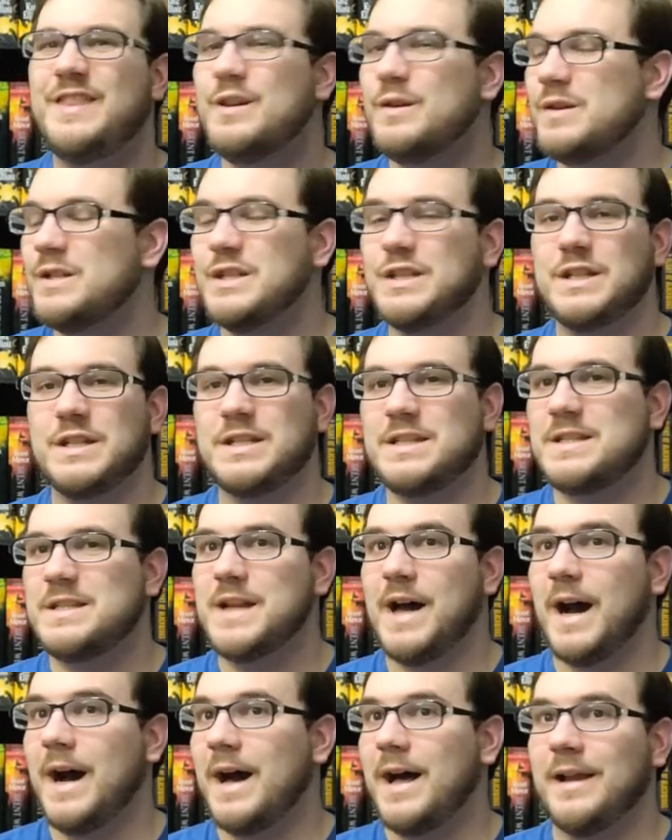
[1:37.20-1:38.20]
There's just
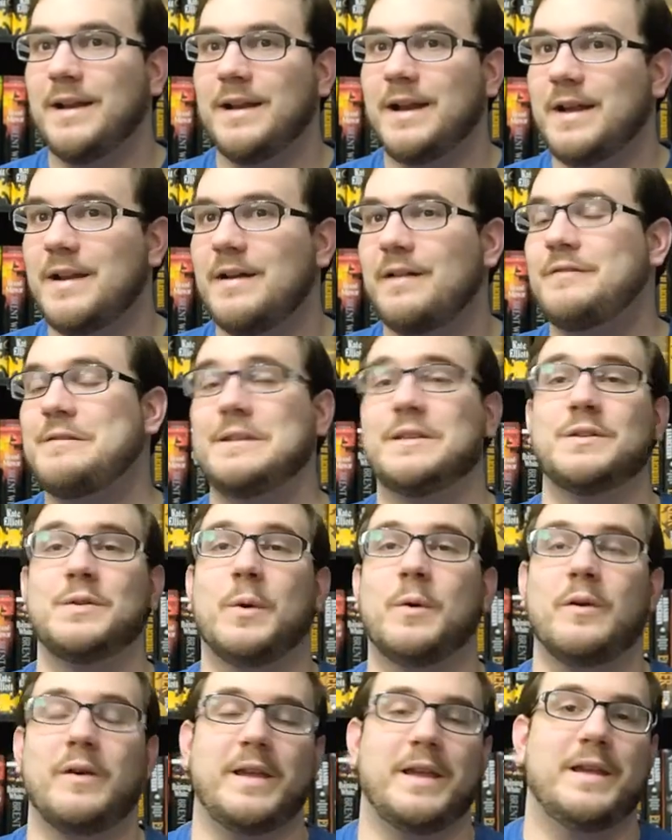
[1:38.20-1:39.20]
not enough
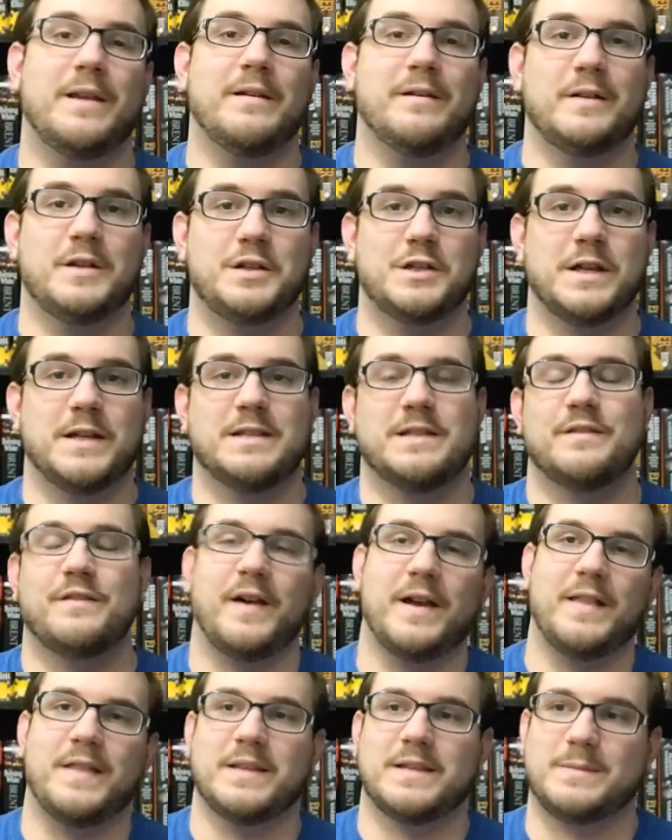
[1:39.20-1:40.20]
story here to
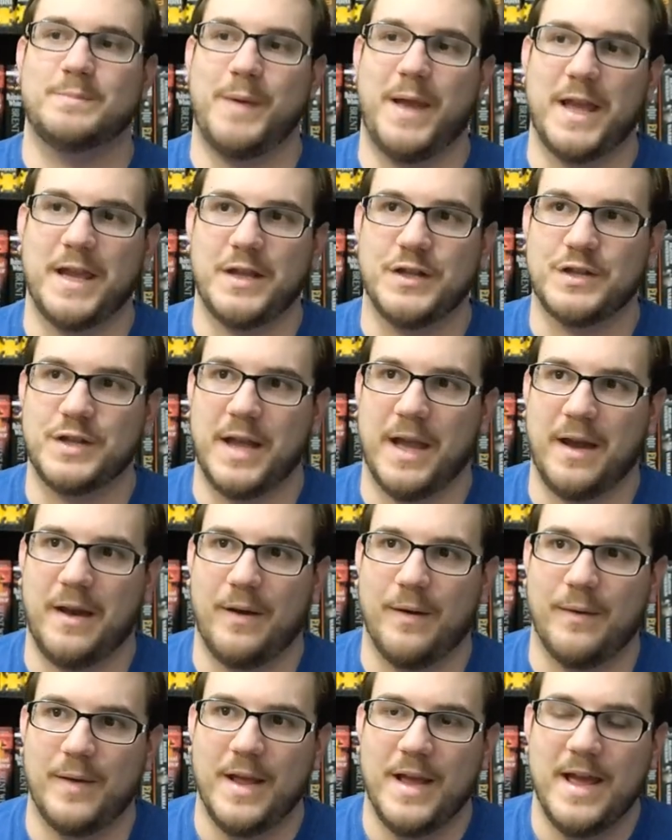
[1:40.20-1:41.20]
justify this page
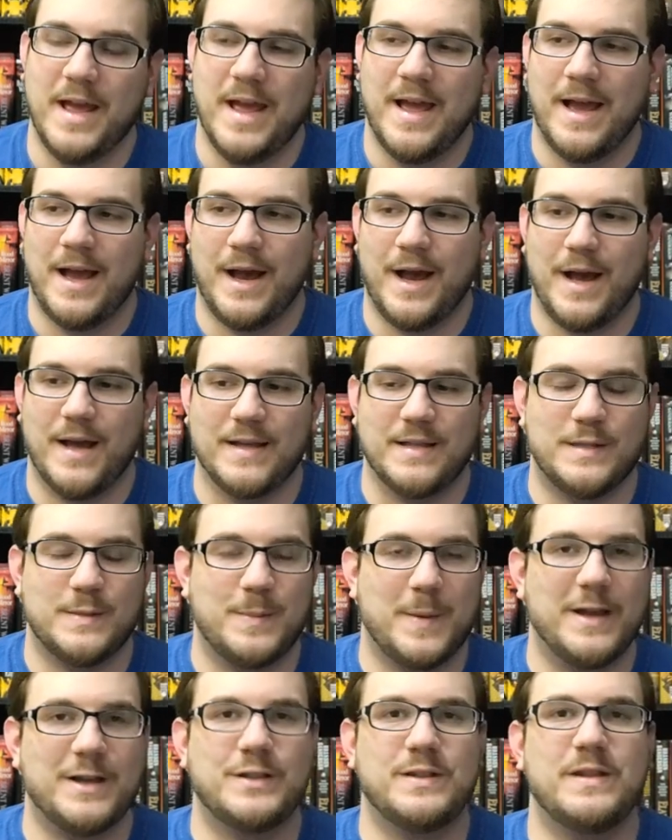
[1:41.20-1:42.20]
count,
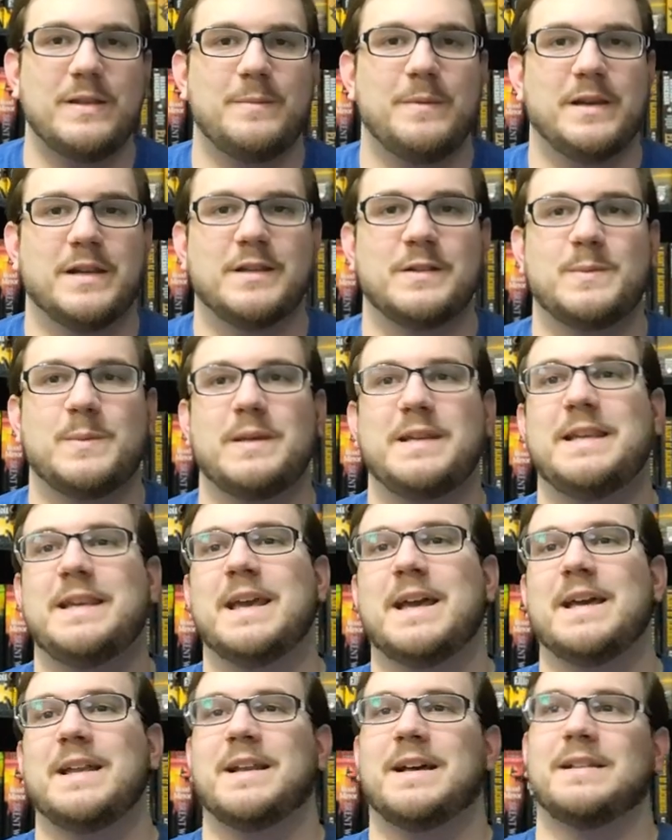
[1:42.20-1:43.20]
especially because we
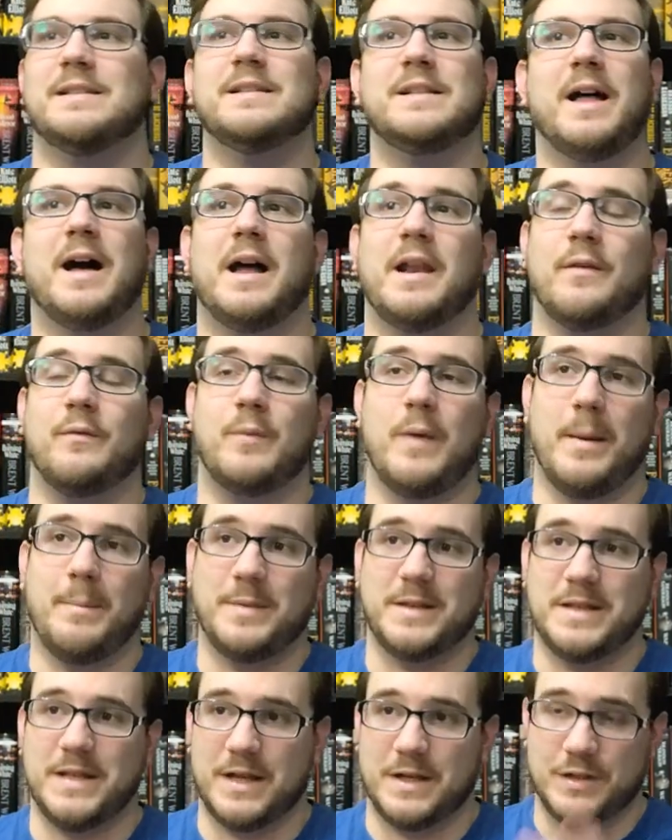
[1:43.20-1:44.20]
get a lot of
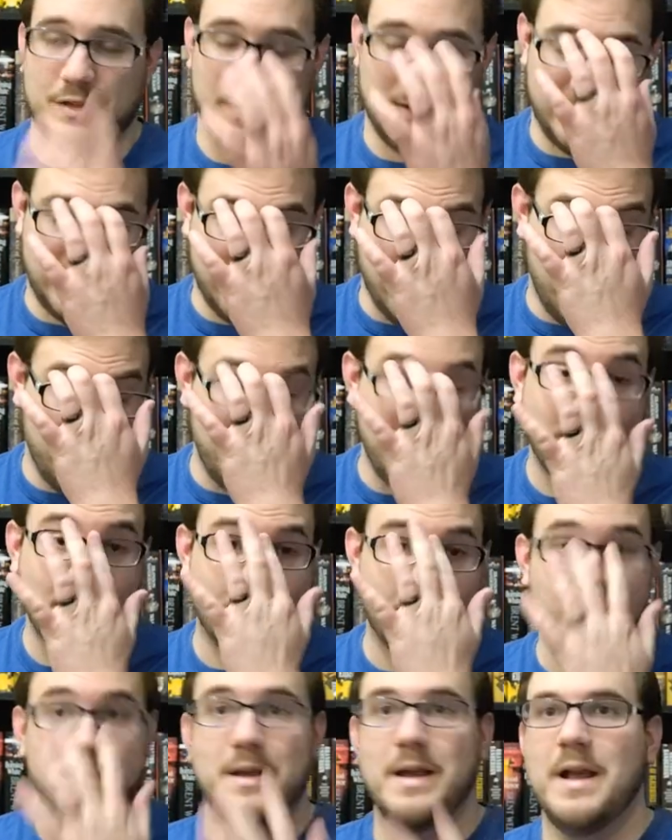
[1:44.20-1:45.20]
repetition. So I
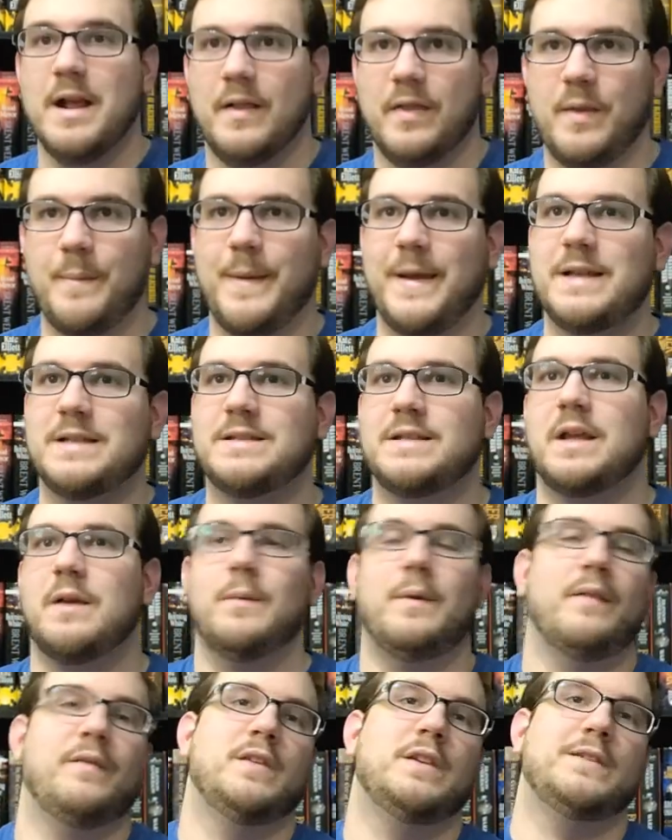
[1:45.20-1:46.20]
mentioned the base
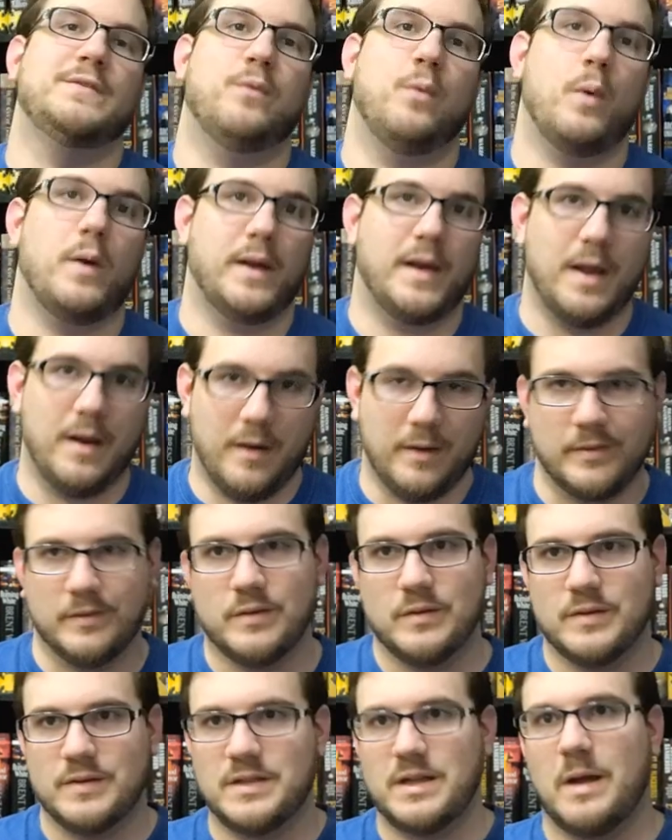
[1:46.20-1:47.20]
thing. We have these four
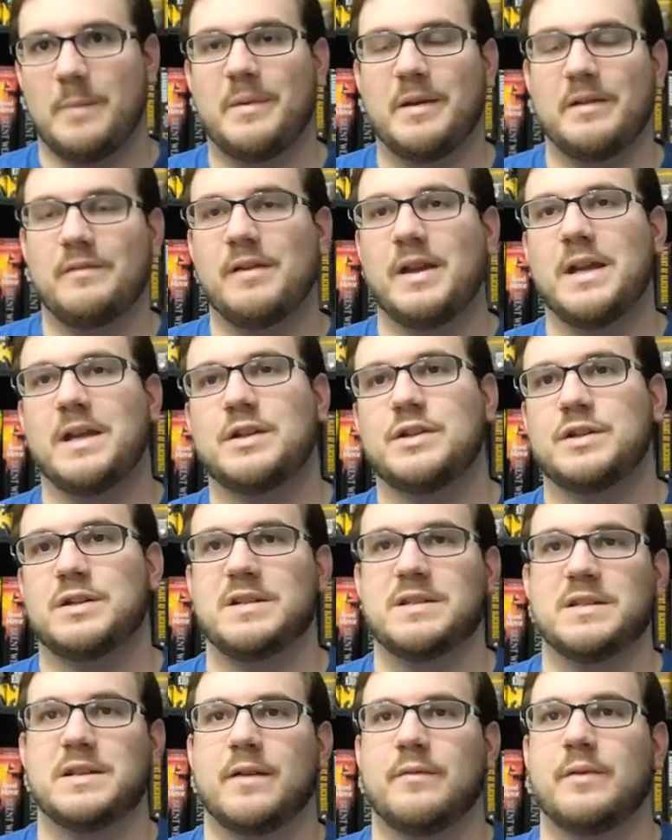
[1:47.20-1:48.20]
characters coming of age and
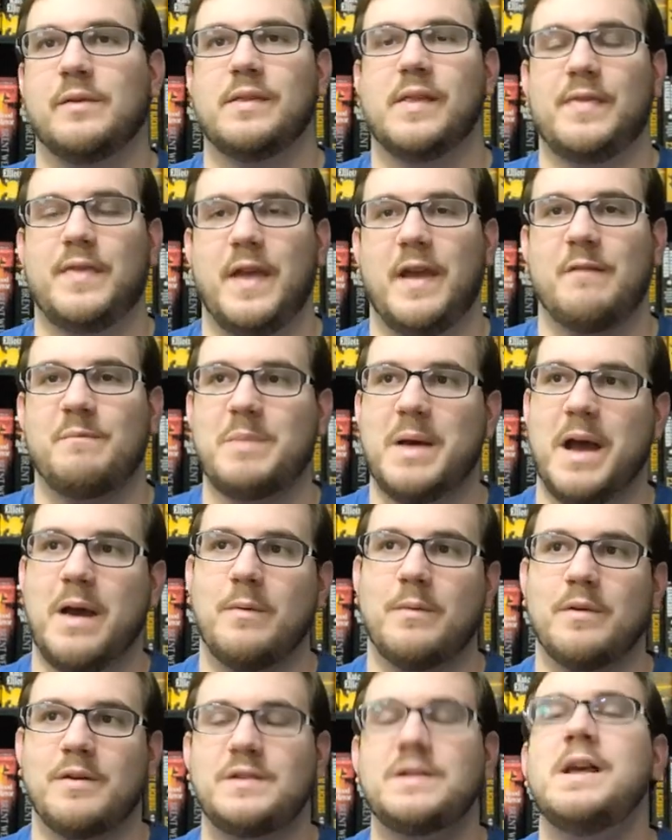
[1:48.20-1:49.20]
discovering that they have
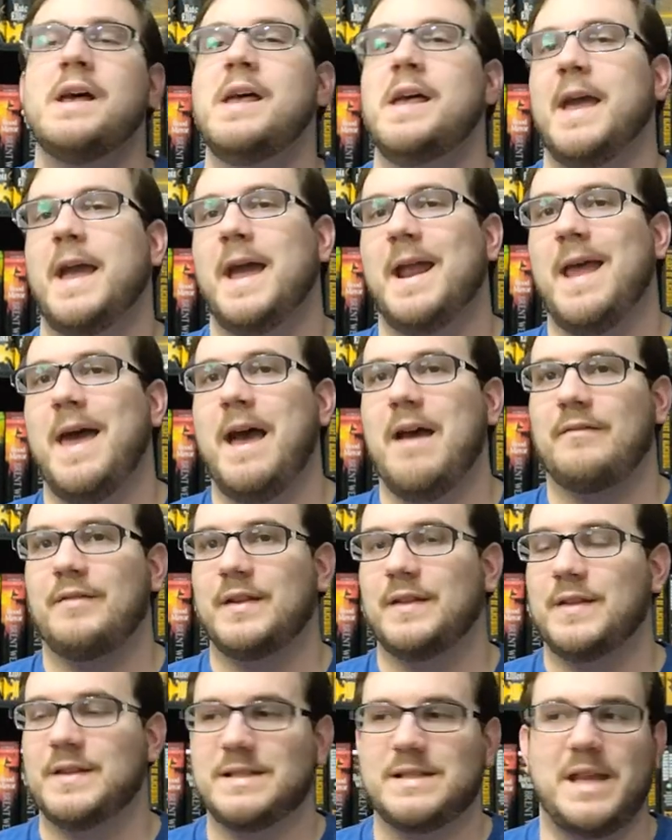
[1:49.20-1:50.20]
powers and
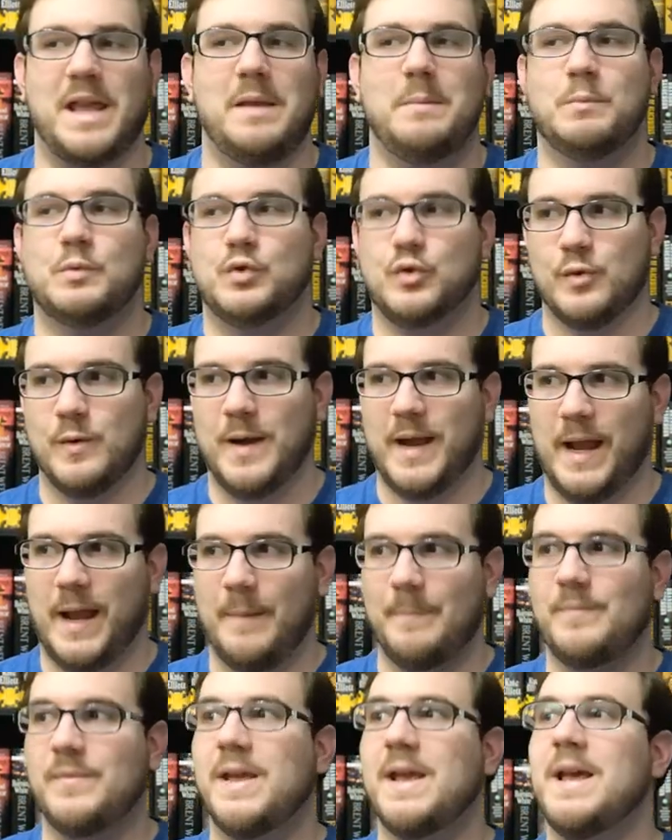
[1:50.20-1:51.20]
having the same
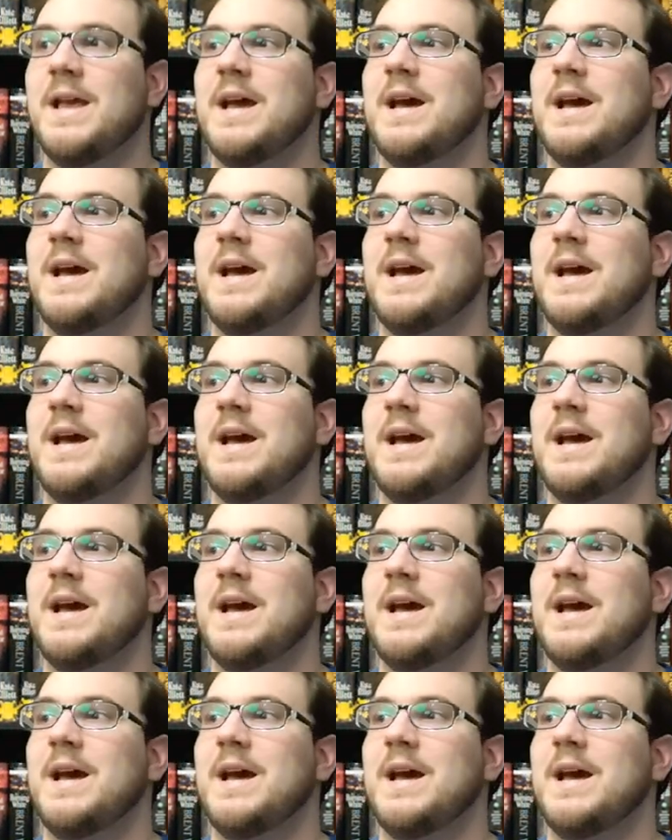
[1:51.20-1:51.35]
dream.